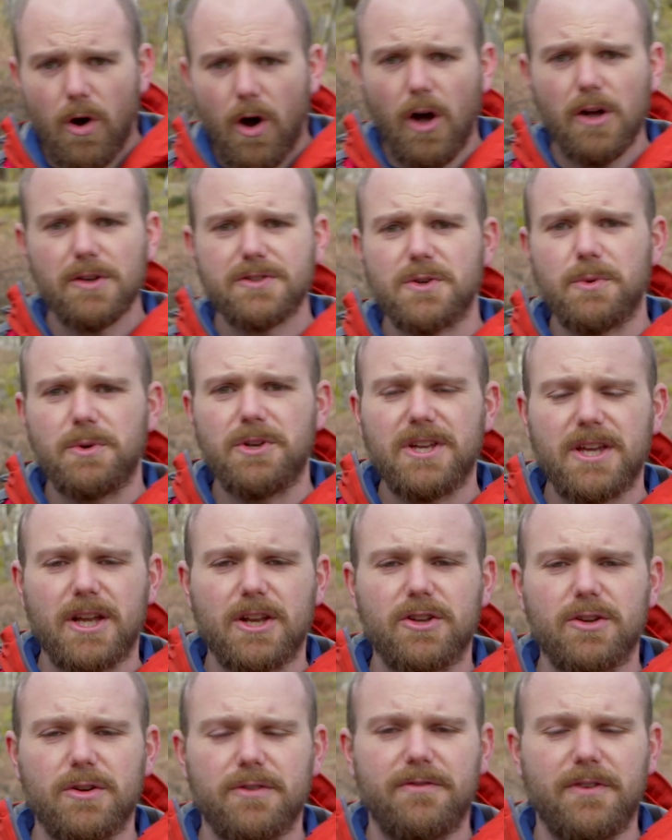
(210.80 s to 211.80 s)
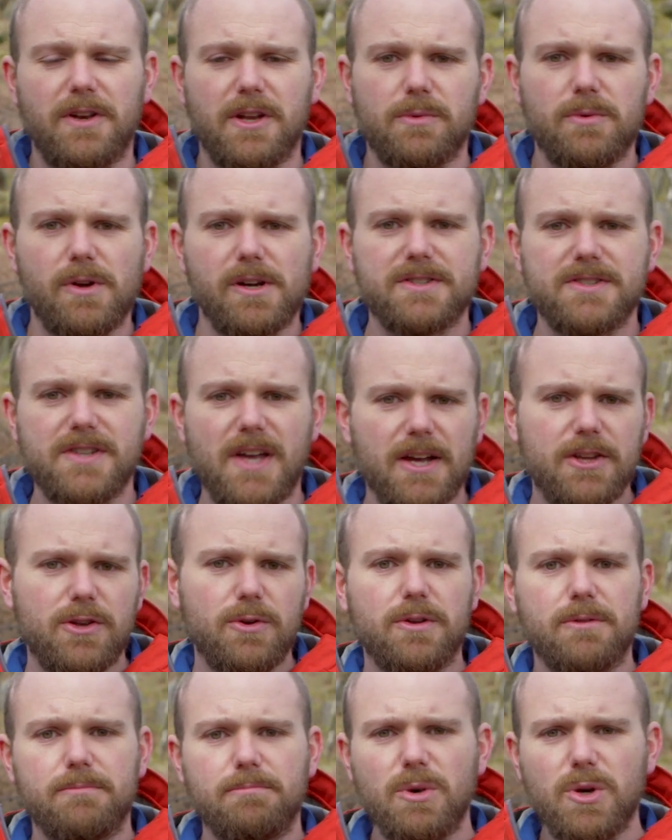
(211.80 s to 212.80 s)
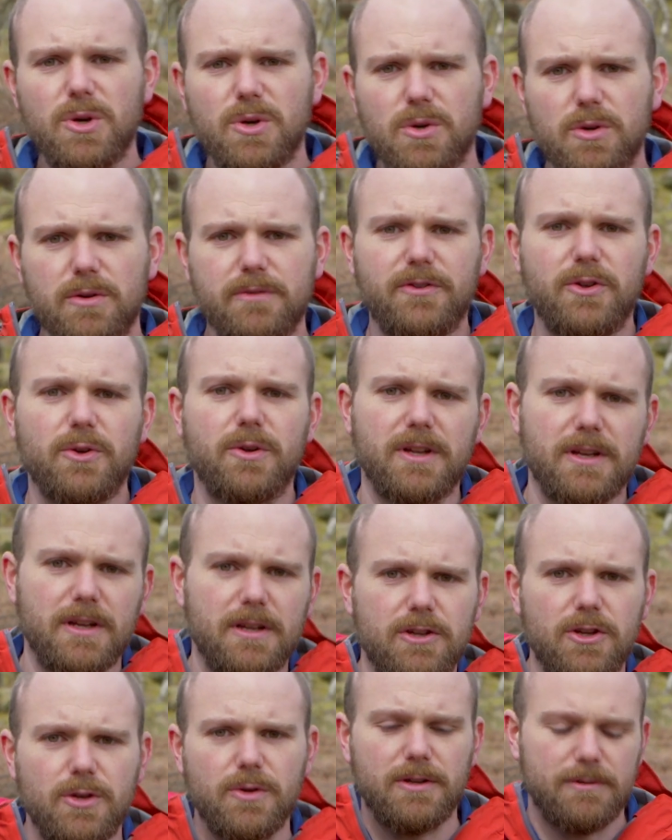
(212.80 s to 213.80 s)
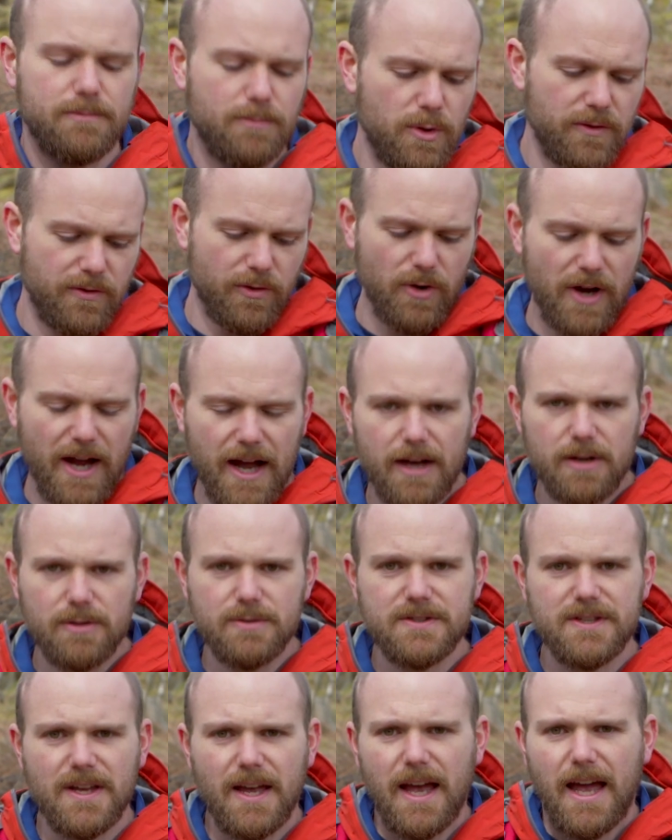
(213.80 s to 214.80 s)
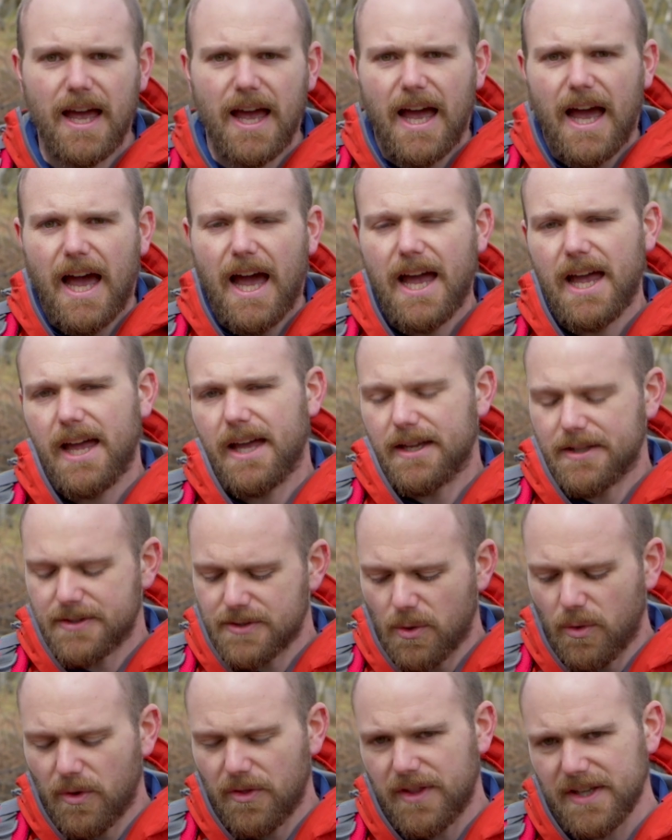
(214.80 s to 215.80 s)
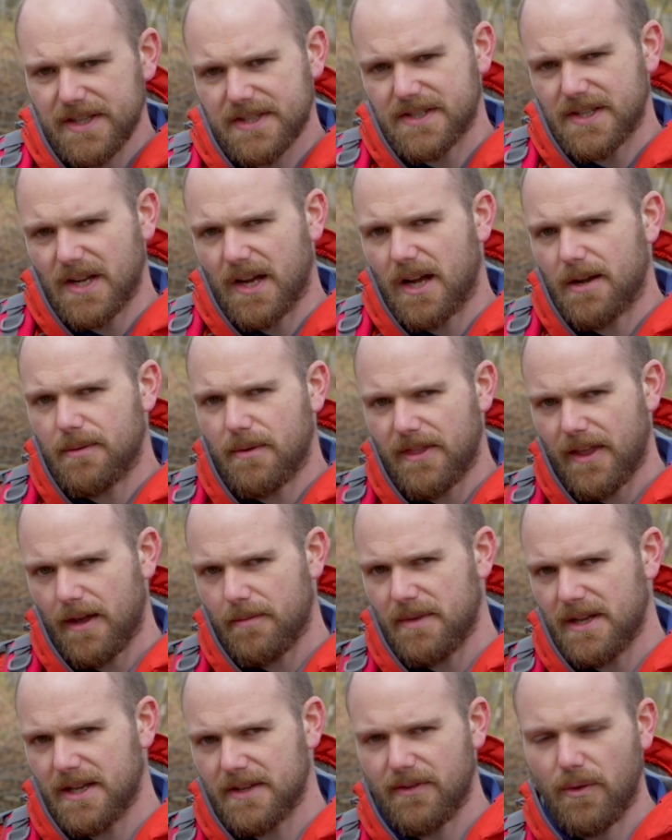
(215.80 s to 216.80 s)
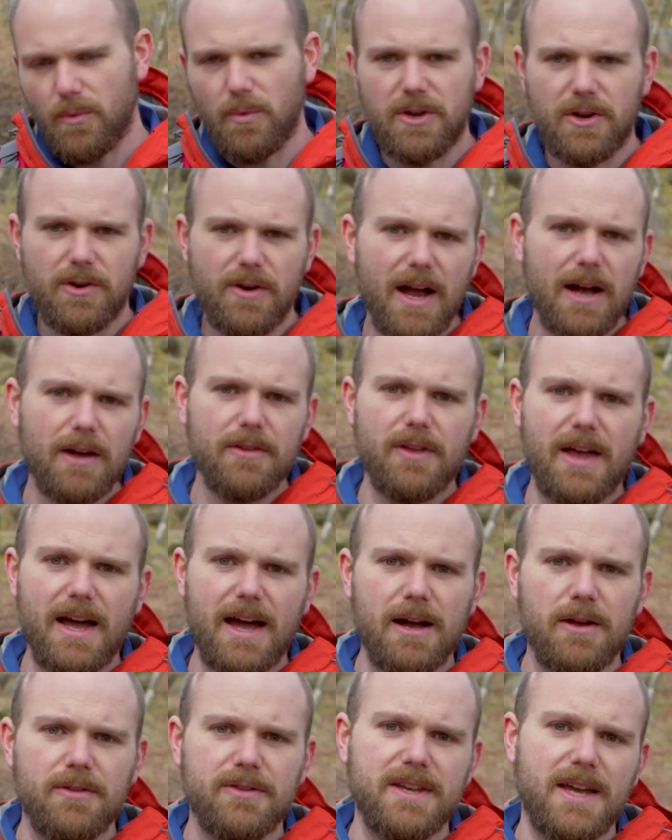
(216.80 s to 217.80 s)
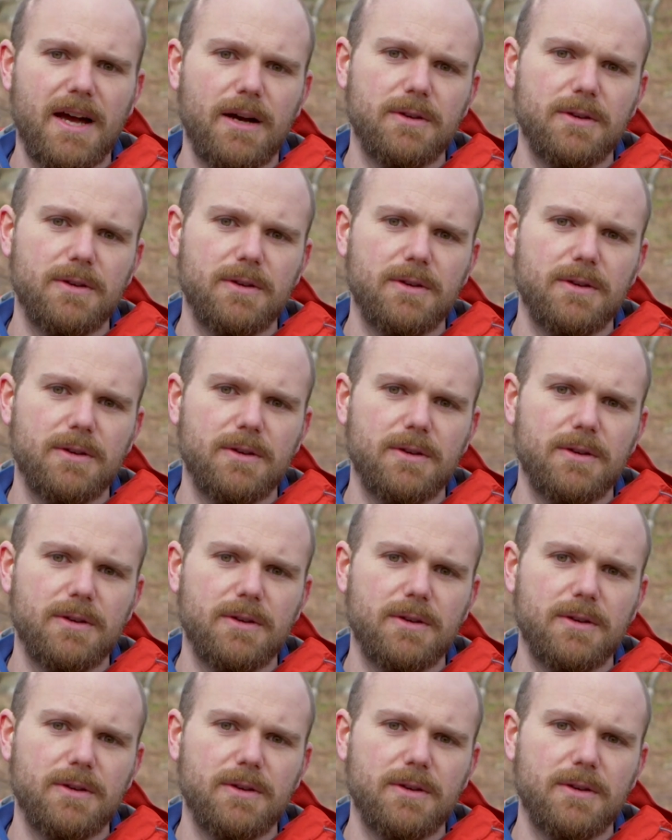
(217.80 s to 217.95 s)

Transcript: Also, when you get a good fitting rucksack, you can move around, and this time that means that when you're out in the